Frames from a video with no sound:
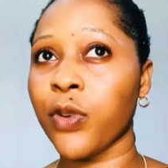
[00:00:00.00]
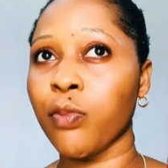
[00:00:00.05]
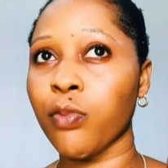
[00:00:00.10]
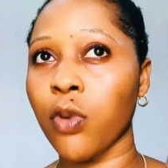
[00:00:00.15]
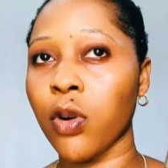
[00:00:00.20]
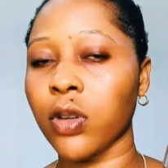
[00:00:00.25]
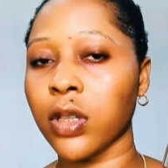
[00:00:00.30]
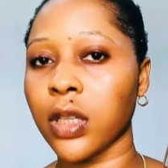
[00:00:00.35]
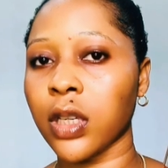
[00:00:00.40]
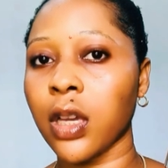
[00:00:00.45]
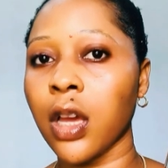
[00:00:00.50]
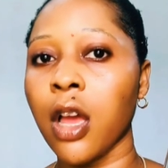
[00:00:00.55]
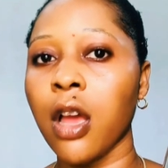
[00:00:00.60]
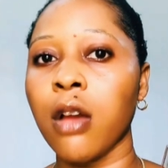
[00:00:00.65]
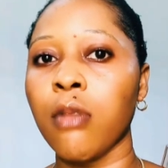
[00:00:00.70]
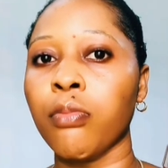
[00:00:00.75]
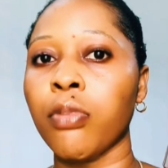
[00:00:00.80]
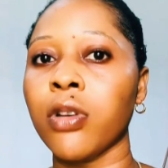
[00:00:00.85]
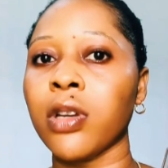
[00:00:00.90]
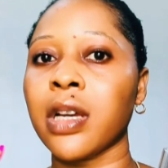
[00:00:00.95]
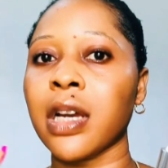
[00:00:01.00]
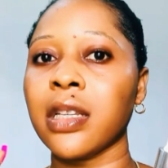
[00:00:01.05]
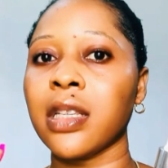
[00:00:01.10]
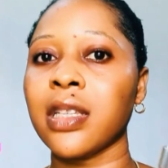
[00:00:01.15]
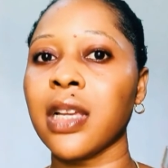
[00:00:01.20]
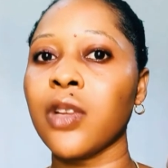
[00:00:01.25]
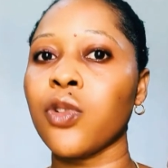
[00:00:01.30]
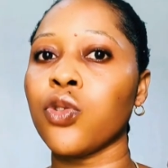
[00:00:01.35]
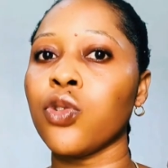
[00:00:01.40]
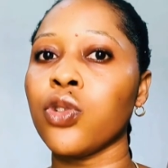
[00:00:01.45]
morning, but you can
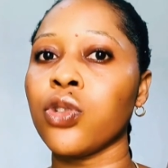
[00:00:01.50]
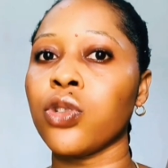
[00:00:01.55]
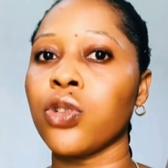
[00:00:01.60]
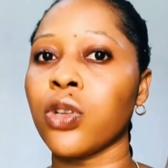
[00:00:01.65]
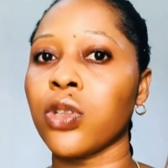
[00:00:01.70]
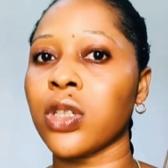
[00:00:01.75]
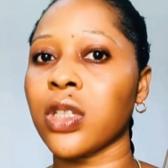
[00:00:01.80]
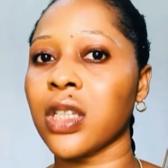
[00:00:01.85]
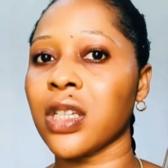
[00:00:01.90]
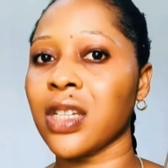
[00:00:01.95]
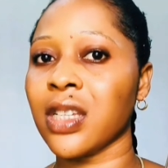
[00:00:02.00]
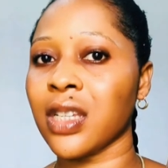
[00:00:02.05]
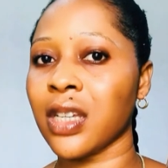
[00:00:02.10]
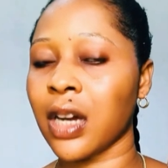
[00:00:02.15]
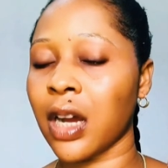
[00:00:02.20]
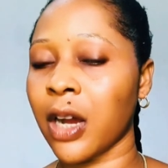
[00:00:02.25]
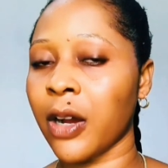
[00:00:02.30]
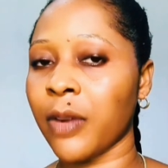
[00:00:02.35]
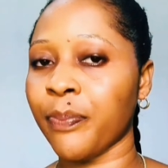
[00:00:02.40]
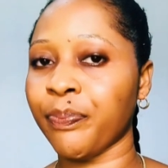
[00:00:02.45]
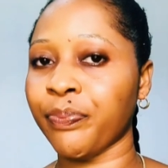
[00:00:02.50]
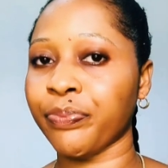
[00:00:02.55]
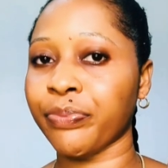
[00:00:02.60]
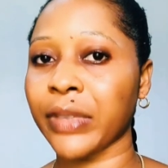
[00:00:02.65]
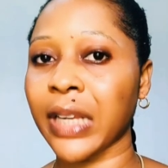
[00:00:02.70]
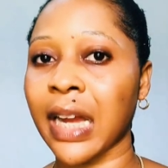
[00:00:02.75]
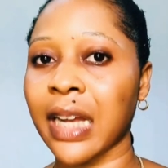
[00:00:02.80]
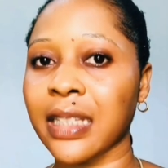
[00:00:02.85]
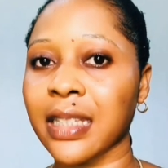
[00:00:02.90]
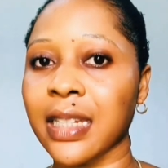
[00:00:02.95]
decide to use yours
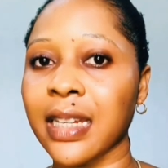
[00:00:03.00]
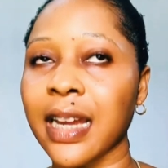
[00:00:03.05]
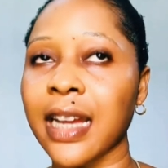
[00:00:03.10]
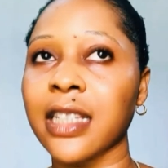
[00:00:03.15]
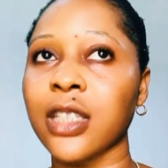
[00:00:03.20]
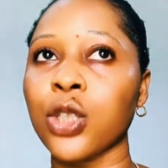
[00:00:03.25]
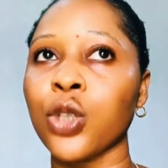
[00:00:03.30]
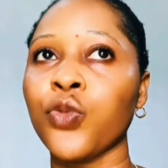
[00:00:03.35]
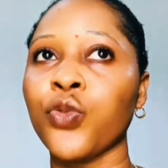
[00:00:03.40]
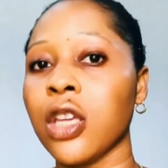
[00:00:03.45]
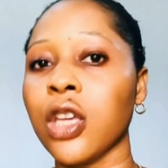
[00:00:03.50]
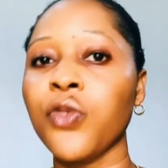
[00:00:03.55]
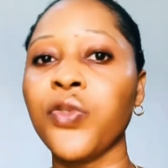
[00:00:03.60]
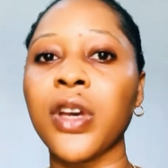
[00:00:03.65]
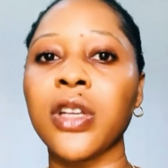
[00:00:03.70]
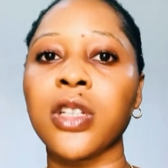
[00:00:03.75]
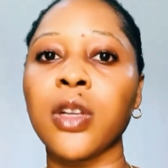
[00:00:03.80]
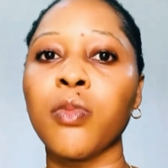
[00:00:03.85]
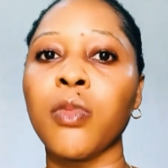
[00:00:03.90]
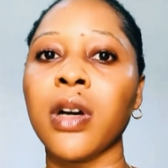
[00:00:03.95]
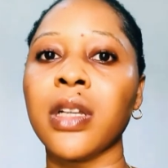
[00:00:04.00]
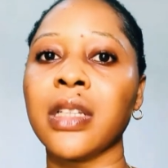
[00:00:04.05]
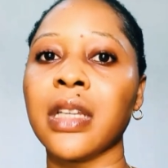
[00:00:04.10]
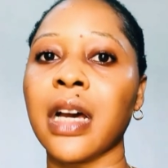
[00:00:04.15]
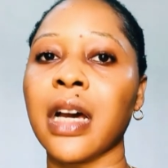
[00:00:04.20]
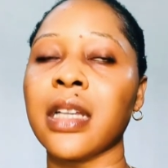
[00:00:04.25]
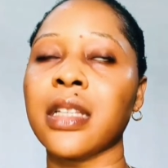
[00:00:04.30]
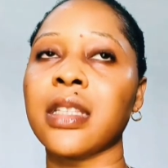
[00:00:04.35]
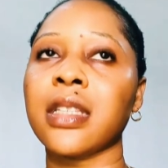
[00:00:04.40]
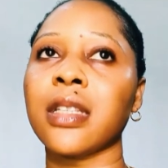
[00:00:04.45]
at night if you are someone
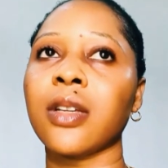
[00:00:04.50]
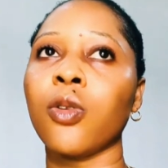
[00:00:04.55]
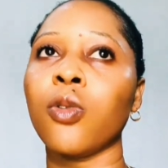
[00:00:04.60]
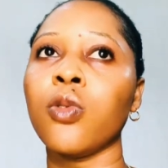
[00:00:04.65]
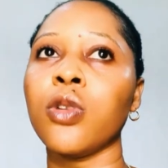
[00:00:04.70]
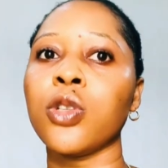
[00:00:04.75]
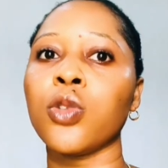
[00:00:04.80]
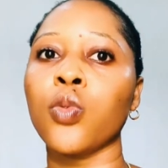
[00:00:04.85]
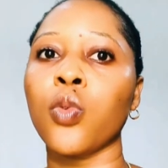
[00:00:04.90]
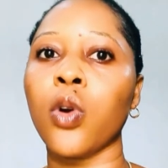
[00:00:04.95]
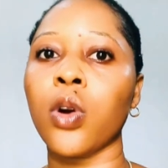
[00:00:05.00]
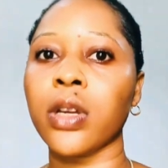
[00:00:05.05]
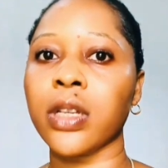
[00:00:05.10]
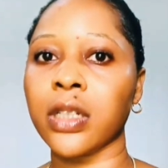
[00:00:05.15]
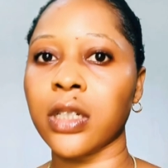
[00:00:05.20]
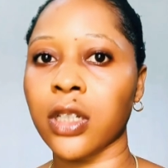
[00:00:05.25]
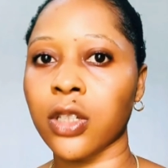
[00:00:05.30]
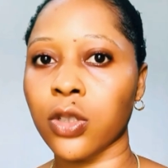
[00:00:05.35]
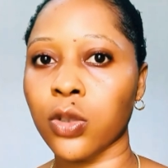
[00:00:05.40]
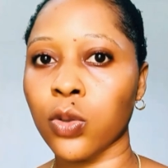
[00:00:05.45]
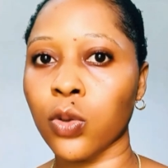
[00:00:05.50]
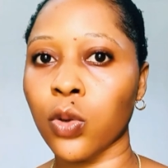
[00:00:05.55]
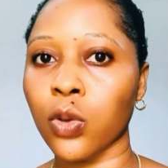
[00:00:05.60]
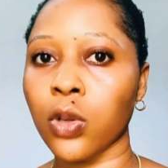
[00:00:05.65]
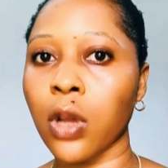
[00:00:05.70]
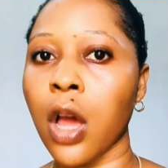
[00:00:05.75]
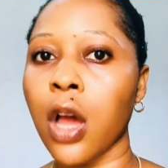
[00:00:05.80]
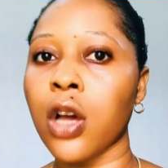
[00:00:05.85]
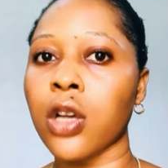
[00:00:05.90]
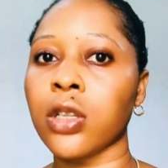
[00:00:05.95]
that always walk in the
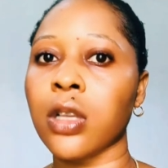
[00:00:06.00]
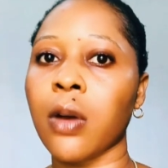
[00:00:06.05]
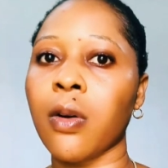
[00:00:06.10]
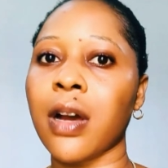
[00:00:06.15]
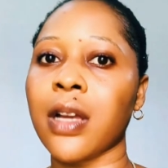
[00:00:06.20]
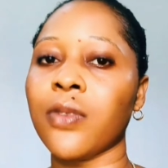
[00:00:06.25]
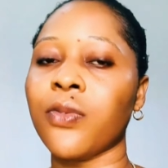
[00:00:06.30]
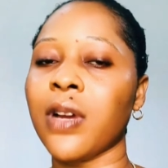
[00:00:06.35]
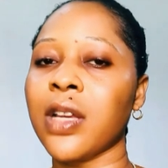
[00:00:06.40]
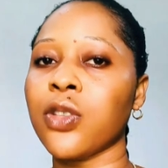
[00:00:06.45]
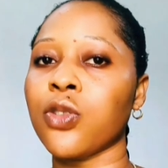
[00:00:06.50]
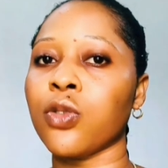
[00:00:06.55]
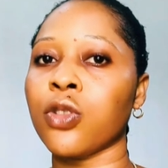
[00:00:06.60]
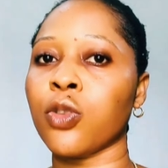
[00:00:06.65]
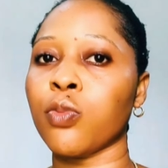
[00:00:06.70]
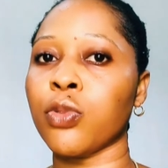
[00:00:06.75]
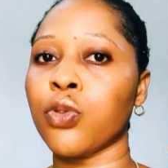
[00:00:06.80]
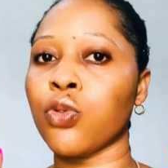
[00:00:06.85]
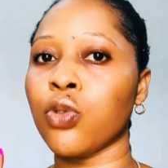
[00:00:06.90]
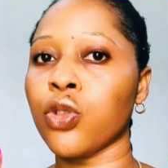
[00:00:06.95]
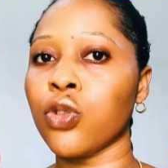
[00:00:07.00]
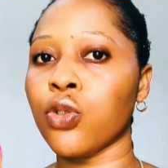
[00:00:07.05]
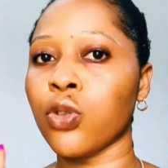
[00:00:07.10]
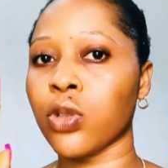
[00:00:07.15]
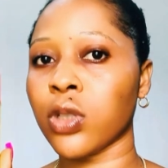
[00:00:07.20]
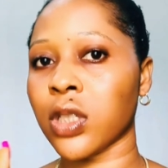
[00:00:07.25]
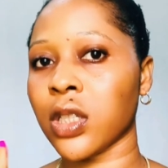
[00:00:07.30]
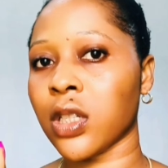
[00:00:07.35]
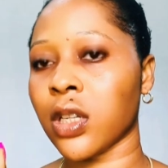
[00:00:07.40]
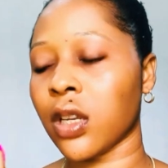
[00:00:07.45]
sun. So I advise you should be doing
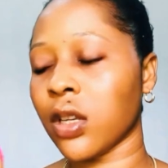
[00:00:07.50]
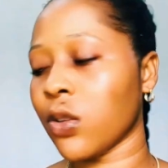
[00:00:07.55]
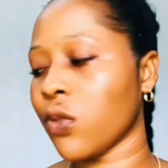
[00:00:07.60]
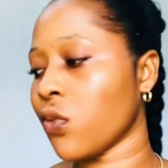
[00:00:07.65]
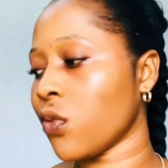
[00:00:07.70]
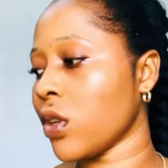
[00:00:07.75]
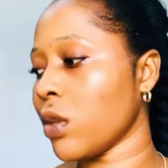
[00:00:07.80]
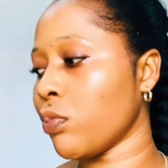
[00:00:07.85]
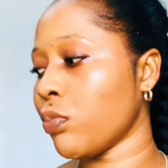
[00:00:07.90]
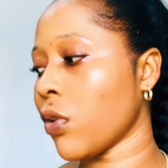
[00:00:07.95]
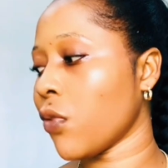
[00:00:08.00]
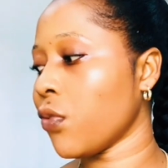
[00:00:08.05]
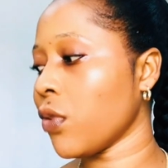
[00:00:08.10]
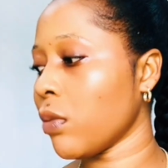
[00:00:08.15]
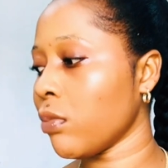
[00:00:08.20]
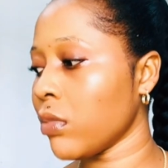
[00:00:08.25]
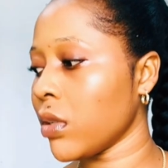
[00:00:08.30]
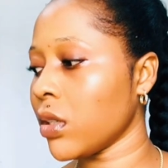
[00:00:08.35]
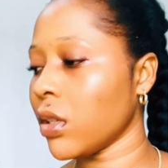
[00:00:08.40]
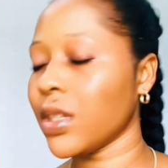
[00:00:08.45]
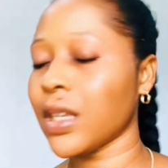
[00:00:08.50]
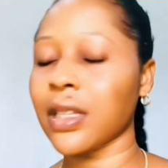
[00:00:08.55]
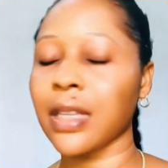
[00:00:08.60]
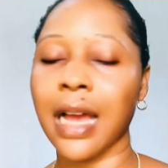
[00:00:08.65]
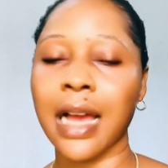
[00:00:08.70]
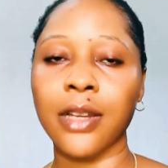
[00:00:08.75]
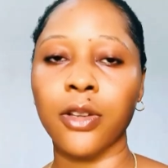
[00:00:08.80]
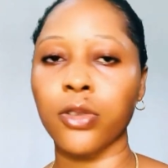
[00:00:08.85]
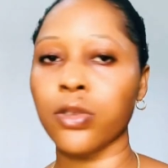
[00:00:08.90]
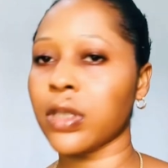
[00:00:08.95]
yours in the evening. But for me, not that
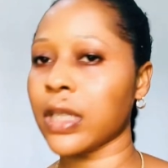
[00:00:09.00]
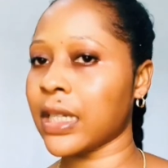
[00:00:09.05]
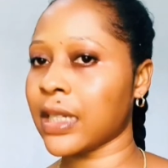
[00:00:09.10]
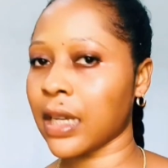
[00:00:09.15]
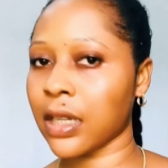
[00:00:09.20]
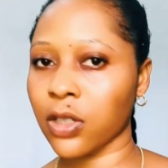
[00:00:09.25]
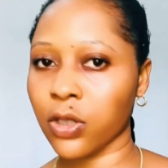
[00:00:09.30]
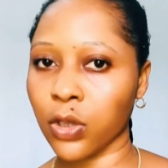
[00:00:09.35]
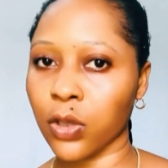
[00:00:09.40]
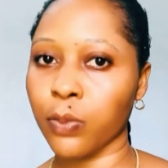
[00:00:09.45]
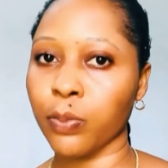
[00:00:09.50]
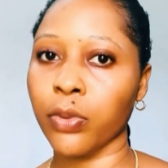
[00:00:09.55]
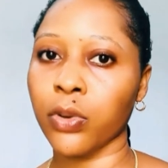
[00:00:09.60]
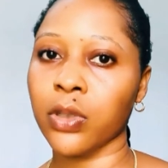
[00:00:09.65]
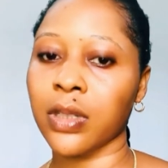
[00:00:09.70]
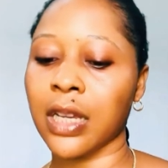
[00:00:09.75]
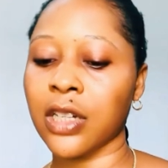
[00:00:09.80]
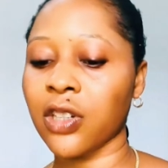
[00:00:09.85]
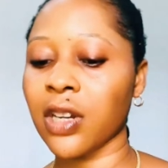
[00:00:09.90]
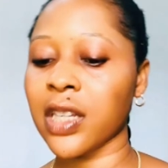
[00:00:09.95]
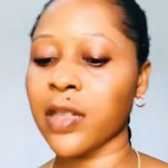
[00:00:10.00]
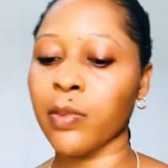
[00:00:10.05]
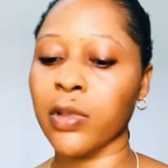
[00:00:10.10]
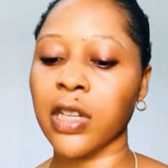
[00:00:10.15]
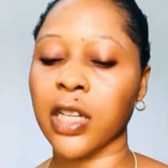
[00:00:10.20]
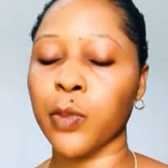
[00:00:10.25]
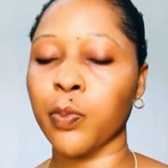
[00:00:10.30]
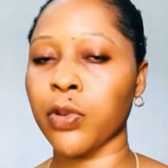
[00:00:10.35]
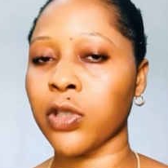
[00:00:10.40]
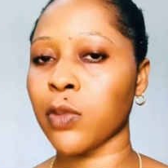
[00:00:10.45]
I don't enter sun, but I try as much
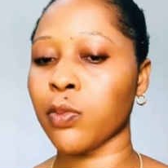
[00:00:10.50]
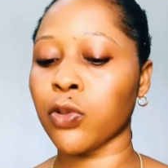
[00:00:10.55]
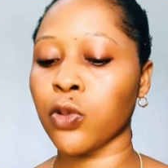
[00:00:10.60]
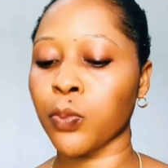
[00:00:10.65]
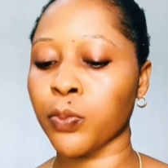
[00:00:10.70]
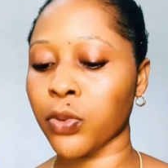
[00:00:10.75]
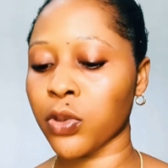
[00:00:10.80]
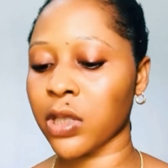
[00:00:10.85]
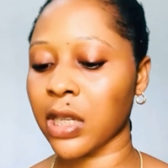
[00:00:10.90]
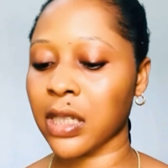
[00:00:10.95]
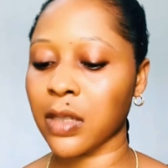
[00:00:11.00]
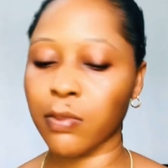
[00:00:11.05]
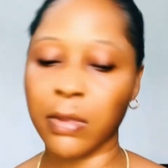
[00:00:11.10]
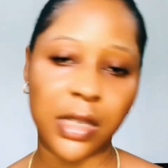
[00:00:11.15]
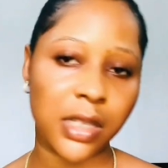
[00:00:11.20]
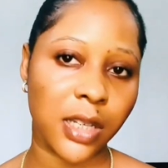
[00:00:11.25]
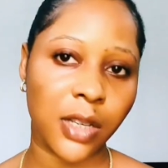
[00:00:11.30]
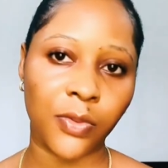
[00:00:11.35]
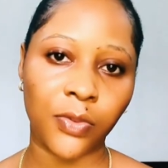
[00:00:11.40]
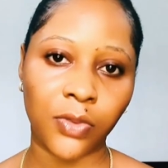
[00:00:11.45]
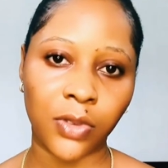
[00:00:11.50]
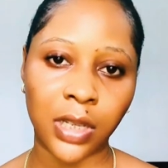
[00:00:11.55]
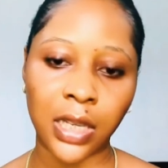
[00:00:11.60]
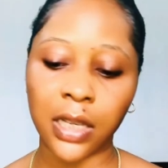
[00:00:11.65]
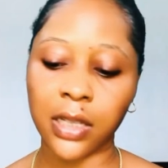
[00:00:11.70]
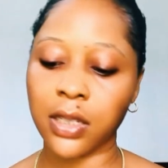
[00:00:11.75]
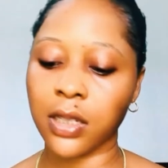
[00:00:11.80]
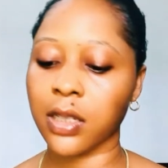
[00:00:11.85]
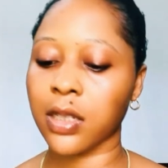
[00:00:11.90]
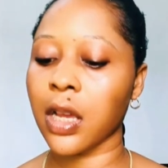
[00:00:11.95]
as possible to protect myself. You
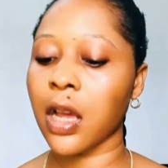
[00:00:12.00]
get it?